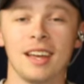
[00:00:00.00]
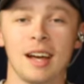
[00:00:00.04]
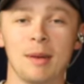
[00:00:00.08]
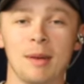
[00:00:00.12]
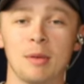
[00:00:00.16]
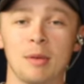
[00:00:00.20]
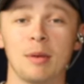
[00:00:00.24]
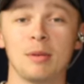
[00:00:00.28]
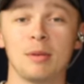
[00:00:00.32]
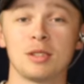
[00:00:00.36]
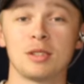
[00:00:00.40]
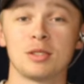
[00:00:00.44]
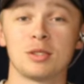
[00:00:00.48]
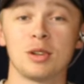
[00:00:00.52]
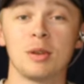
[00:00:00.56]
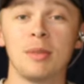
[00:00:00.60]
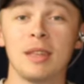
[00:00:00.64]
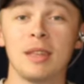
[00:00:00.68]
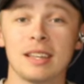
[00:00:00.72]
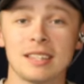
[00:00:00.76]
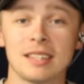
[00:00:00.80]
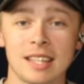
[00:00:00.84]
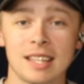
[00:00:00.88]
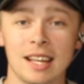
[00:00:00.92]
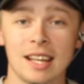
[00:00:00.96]
I'm
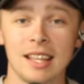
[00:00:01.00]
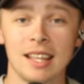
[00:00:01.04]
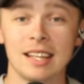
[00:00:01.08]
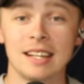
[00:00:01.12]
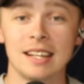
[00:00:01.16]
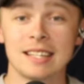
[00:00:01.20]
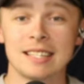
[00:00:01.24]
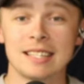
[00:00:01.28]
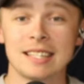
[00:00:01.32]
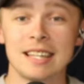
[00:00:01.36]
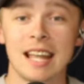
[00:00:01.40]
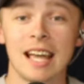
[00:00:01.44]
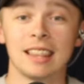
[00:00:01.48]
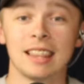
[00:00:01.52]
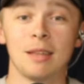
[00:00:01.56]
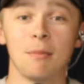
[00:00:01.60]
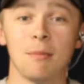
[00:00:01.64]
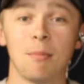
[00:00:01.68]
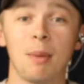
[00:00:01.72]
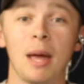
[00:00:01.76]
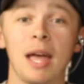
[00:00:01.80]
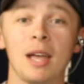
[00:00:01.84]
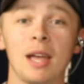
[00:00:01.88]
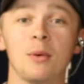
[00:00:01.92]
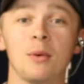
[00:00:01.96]
extremely excited that it's not the
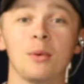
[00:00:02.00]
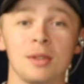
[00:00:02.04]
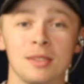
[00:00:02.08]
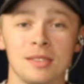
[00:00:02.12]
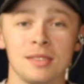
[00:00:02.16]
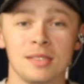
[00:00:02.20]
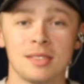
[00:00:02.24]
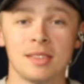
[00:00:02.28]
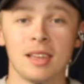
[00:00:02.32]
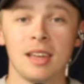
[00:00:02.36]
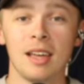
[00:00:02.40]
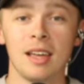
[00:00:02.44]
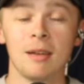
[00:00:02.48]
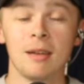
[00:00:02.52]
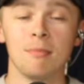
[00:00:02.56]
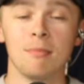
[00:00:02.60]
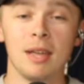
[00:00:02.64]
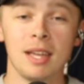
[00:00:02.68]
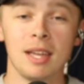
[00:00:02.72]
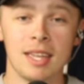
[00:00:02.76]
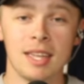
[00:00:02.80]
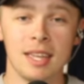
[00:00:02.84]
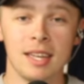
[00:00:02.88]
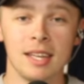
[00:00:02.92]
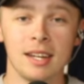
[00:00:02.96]
Penguins
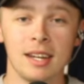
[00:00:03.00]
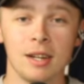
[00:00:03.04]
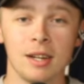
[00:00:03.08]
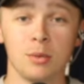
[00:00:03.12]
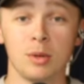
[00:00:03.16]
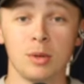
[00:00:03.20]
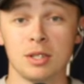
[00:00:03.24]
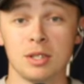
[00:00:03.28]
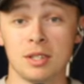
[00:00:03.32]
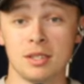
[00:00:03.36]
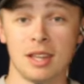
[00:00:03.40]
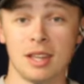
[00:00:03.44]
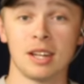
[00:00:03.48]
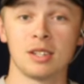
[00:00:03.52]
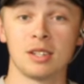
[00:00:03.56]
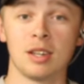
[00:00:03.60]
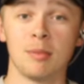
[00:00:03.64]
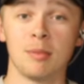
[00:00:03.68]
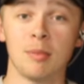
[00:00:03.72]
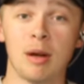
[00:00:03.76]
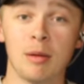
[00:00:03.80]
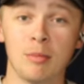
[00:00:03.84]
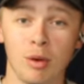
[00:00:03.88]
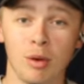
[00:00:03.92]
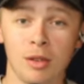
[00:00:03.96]
making it in, which is
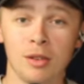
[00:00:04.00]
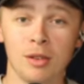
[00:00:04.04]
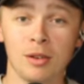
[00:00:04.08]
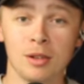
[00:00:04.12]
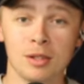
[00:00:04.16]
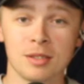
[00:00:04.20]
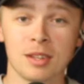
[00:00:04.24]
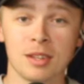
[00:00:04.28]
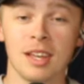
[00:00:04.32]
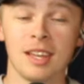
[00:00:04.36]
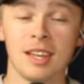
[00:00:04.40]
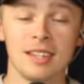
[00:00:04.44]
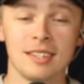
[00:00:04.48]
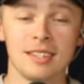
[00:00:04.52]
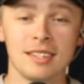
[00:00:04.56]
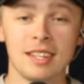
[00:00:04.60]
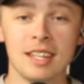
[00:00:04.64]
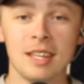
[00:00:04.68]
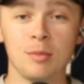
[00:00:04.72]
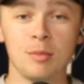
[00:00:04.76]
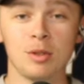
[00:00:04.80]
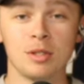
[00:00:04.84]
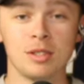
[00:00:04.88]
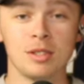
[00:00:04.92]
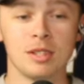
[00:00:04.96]
actually my brother's
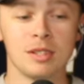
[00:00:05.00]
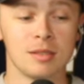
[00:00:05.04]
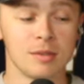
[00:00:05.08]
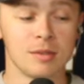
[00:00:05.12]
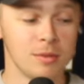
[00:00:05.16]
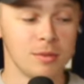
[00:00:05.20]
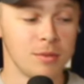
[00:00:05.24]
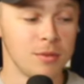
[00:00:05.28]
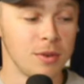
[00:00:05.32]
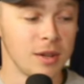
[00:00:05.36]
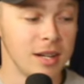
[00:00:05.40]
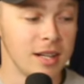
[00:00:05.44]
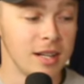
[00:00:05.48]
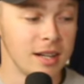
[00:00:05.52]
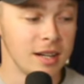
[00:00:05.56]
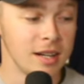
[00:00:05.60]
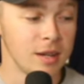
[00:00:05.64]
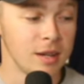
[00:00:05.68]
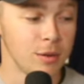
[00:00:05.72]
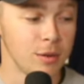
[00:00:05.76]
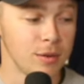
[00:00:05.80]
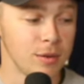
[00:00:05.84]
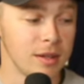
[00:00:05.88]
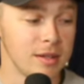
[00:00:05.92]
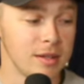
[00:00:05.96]
team, which is funny
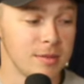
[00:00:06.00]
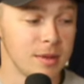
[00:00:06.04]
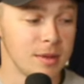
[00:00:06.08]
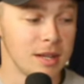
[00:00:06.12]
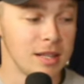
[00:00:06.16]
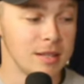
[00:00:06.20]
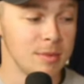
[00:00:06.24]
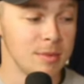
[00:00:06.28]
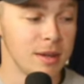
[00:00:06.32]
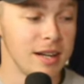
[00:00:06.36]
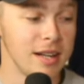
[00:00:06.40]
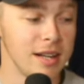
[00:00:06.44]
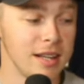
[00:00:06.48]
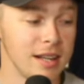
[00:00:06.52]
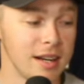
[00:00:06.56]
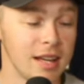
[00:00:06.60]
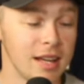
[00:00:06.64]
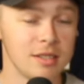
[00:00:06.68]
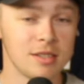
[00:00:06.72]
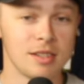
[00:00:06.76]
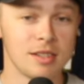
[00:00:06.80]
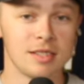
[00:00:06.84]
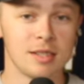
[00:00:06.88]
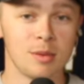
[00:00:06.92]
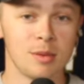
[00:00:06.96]
enough, as many
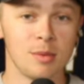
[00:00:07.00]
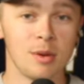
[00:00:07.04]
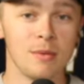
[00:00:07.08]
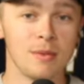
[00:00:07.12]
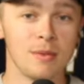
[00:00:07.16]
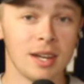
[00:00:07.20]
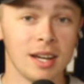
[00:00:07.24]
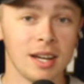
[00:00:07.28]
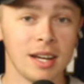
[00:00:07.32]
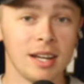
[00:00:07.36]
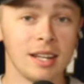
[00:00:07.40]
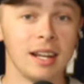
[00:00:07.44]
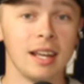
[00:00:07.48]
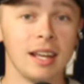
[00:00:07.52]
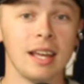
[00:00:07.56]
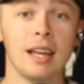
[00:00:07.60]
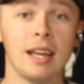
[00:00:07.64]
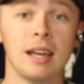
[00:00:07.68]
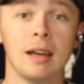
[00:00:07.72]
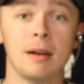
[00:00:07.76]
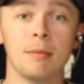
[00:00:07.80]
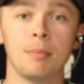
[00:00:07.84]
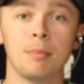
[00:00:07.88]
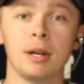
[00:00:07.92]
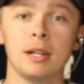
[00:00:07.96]
connections that we've got.
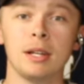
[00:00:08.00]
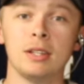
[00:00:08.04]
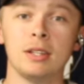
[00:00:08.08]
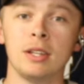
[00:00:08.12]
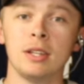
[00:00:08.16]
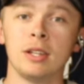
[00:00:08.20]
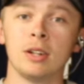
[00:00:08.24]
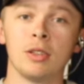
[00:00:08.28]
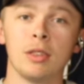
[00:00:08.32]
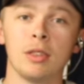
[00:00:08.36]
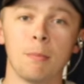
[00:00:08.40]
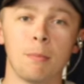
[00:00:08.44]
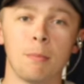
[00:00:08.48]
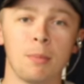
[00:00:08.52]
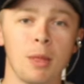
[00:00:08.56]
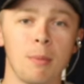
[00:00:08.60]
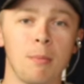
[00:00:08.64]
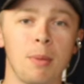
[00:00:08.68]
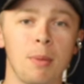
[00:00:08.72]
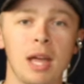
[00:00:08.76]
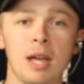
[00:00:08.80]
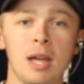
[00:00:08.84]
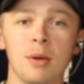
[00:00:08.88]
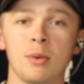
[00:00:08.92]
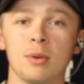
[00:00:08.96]
But, you know, the
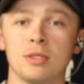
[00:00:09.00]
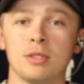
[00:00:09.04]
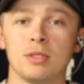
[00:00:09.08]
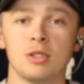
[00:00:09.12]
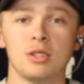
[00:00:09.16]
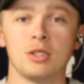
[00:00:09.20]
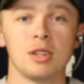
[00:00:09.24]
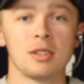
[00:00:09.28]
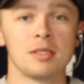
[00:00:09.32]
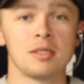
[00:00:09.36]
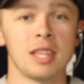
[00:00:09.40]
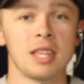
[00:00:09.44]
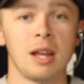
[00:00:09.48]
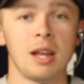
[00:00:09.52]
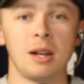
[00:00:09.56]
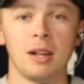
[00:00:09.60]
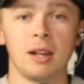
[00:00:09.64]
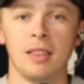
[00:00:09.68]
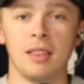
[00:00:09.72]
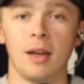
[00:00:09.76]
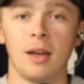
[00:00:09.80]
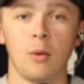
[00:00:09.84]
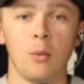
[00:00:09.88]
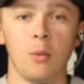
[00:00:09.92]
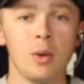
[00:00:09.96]
Penguins are just that
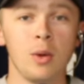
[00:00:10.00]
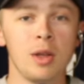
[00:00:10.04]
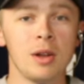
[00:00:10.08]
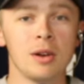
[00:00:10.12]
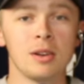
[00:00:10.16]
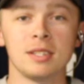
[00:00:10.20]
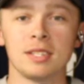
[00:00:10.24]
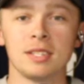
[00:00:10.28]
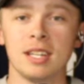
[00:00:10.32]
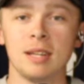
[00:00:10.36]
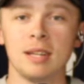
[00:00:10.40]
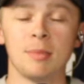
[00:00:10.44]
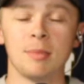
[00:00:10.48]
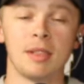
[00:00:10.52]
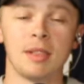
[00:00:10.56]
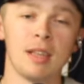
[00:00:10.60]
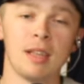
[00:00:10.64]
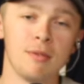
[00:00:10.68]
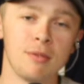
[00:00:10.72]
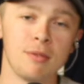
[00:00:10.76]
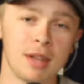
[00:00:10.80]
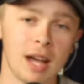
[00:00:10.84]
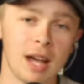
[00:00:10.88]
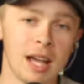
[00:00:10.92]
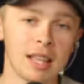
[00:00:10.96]
weird team that
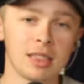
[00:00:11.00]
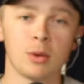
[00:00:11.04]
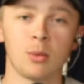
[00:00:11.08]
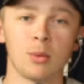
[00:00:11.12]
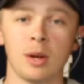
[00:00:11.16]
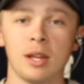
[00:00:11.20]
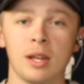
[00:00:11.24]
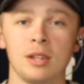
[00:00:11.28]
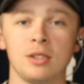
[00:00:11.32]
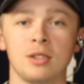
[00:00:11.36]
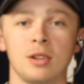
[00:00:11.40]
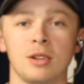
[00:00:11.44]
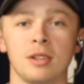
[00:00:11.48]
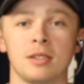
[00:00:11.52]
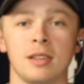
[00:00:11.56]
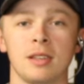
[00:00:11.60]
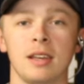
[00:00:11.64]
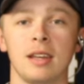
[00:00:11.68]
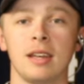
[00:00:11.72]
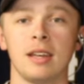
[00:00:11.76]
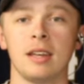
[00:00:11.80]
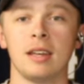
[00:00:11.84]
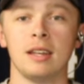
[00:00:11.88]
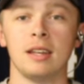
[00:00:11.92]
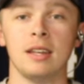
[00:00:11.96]
they've got the Rangers
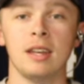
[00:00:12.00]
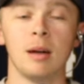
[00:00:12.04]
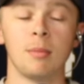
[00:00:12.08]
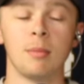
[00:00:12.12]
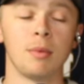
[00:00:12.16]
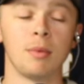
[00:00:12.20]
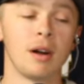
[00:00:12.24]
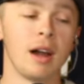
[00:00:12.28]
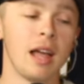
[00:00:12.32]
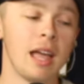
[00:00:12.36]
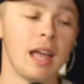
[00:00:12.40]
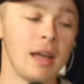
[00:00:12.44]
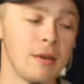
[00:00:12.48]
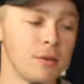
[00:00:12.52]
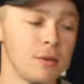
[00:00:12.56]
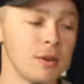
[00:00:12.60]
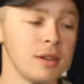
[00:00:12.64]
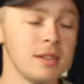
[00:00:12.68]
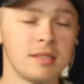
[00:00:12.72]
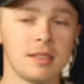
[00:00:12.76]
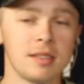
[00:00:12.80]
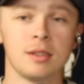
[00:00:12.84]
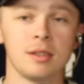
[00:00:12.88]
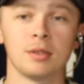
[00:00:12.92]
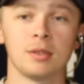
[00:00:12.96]
number
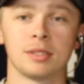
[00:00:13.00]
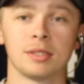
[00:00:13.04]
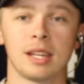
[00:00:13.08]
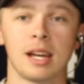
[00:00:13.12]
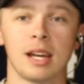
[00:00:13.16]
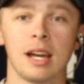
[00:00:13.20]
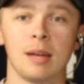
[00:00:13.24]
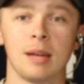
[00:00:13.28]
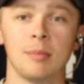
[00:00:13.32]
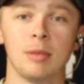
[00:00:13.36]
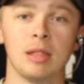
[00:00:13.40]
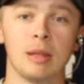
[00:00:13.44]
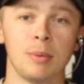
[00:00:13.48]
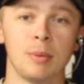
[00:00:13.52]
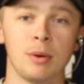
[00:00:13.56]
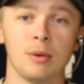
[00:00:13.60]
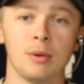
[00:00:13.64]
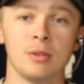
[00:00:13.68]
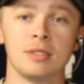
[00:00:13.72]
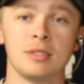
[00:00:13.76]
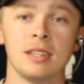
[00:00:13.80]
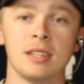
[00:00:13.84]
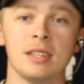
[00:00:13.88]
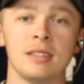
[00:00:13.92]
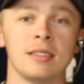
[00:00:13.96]
every single time in the
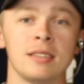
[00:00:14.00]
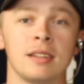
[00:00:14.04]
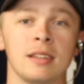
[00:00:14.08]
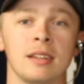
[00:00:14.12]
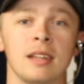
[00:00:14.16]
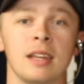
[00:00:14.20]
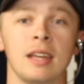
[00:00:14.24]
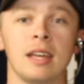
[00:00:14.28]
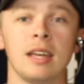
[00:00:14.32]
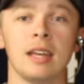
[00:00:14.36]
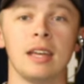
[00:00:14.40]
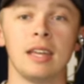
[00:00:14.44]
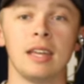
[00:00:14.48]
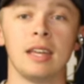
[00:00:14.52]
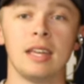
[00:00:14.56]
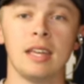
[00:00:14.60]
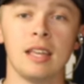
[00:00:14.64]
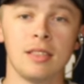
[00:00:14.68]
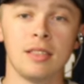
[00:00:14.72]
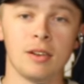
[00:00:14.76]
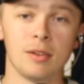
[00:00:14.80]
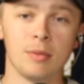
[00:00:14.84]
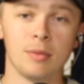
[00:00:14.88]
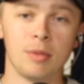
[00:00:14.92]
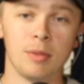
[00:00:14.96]
postseason,
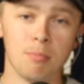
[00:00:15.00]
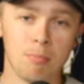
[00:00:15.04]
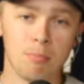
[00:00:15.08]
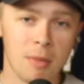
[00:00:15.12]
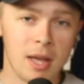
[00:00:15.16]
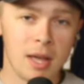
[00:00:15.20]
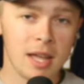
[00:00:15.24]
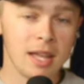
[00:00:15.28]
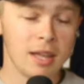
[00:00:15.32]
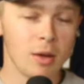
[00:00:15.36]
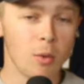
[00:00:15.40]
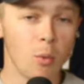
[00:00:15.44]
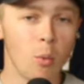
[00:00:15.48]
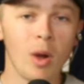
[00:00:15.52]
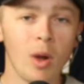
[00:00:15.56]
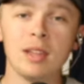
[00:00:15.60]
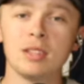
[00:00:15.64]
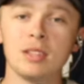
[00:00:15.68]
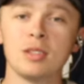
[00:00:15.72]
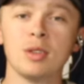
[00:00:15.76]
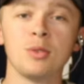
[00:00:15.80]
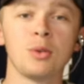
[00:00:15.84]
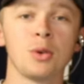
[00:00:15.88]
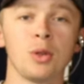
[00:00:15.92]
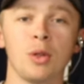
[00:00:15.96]
either make it way
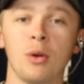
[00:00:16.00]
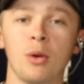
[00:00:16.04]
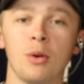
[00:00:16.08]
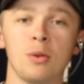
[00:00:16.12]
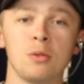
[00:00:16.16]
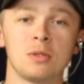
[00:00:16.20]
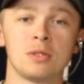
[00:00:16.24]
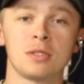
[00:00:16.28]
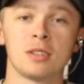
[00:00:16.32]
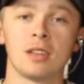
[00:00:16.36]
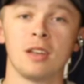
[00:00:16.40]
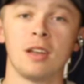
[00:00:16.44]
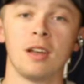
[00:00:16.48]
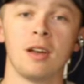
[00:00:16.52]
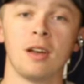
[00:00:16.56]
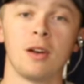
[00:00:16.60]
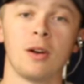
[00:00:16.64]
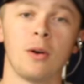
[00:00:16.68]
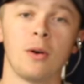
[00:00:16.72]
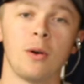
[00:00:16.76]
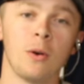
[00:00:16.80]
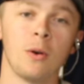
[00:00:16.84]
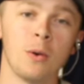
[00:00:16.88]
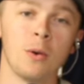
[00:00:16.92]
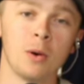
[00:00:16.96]
too close
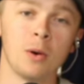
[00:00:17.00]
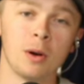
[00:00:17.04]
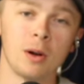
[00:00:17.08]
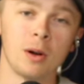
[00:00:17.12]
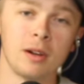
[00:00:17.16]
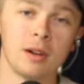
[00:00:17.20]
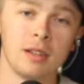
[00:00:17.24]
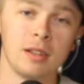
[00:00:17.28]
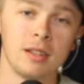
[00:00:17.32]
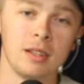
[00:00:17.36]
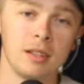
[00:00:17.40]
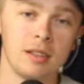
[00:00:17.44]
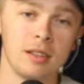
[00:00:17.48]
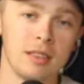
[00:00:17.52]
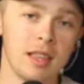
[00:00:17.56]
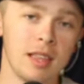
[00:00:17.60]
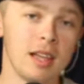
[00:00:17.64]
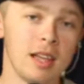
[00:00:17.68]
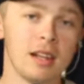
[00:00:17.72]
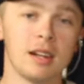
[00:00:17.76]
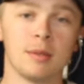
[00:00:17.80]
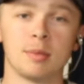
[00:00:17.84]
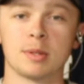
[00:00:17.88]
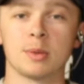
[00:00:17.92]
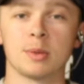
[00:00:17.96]
or
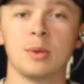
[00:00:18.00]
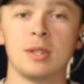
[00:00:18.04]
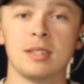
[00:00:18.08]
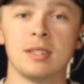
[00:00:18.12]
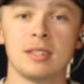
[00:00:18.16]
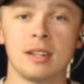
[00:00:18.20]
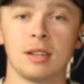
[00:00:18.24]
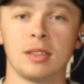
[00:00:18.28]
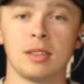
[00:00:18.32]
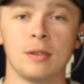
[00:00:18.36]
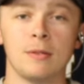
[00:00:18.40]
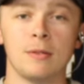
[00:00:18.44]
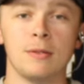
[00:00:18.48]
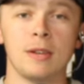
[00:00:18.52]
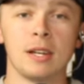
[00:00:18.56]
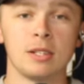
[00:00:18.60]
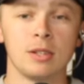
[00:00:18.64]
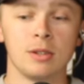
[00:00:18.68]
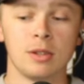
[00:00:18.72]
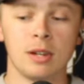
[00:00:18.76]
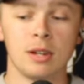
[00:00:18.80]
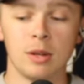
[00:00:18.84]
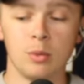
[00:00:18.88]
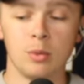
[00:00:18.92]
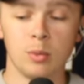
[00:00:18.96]
they end up squeezing out the
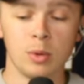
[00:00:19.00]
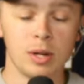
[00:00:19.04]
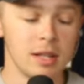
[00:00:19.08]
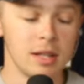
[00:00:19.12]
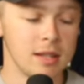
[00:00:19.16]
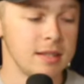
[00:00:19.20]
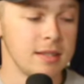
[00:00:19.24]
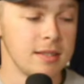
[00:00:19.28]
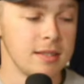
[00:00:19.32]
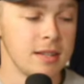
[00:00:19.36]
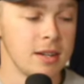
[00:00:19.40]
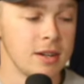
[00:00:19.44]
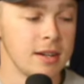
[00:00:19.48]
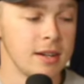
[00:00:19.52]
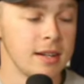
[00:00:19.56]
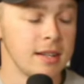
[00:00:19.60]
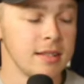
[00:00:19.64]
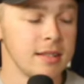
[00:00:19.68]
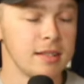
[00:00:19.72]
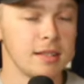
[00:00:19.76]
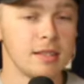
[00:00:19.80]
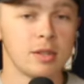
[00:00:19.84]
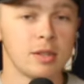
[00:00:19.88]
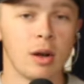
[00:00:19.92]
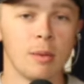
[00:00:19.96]
victory and winning the
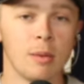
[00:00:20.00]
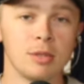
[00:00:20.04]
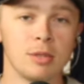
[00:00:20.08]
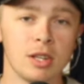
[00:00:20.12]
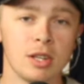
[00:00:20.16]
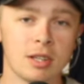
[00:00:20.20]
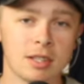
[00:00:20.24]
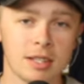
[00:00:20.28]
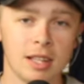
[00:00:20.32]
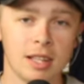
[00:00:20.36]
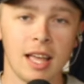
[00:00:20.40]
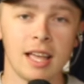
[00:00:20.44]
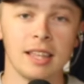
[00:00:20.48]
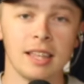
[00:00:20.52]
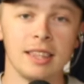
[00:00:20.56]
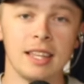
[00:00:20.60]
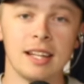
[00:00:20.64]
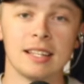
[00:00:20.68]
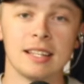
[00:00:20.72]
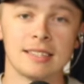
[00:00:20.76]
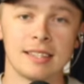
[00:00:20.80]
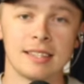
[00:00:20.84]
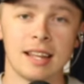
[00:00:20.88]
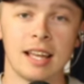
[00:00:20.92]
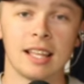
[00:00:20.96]
series. And so I'm just glad
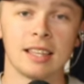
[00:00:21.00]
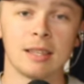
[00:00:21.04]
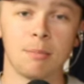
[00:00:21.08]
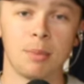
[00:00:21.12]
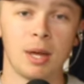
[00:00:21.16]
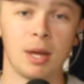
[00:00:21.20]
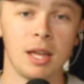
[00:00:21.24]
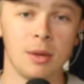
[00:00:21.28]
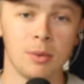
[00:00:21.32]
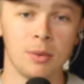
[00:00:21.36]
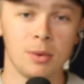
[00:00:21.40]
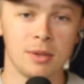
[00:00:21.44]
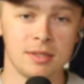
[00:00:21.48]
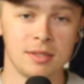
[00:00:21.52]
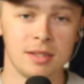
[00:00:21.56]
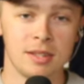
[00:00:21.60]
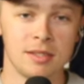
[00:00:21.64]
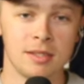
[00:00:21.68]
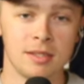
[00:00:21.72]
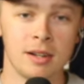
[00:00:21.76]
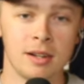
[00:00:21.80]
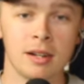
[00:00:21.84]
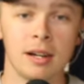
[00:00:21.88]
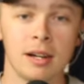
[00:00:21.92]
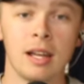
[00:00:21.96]
that it's not the Penguins
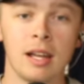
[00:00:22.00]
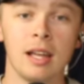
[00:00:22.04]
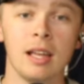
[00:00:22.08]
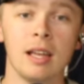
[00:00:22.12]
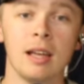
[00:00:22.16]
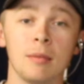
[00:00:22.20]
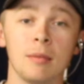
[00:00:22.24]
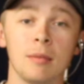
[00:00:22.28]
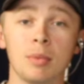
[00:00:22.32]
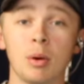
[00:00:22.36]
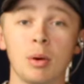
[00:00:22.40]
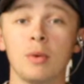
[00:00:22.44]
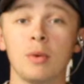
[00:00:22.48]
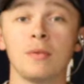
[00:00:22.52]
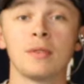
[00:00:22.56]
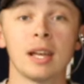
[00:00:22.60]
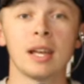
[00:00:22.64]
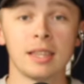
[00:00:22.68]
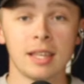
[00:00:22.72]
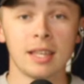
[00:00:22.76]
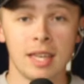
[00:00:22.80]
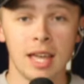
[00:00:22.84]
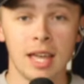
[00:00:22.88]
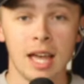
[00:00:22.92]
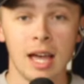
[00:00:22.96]
this year. But we've
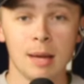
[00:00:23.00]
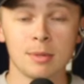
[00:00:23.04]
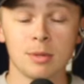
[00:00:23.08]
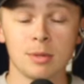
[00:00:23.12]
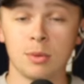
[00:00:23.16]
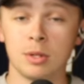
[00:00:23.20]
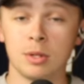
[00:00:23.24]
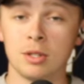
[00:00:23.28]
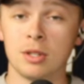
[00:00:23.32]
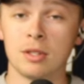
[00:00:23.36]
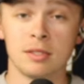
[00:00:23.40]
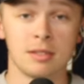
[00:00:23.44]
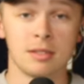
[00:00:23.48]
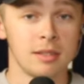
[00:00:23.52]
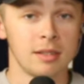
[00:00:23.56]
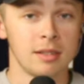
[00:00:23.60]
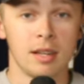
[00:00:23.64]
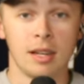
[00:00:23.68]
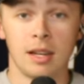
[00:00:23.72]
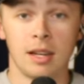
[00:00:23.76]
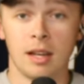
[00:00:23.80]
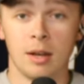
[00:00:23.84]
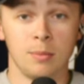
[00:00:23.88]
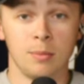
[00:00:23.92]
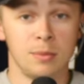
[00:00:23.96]
got the Caps, which is
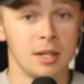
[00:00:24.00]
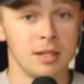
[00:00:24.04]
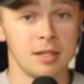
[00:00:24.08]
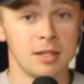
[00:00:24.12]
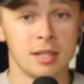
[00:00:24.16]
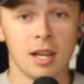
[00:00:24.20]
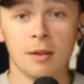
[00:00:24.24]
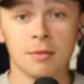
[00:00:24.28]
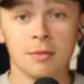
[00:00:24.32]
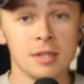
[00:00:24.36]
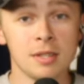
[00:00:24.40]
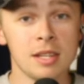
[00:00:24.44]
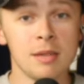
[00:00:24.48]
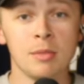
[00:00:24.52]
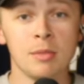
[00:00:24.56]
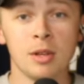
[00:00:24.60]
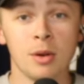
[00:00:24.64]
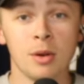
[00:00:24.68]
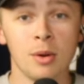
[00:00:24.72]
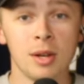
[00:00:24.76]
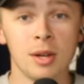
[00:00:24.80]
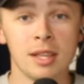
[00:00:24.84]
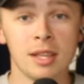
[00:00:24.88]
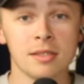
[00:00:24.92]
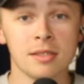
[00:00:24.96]
a tough team to
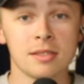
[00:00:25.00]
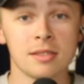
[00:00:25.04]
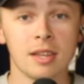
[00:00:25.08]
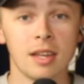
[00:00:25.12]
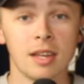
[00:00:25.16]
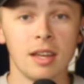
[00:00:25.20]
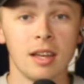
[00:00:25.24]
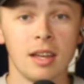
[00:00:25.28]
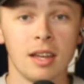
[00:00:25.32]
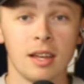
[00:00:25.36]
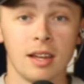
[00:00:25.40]
go against.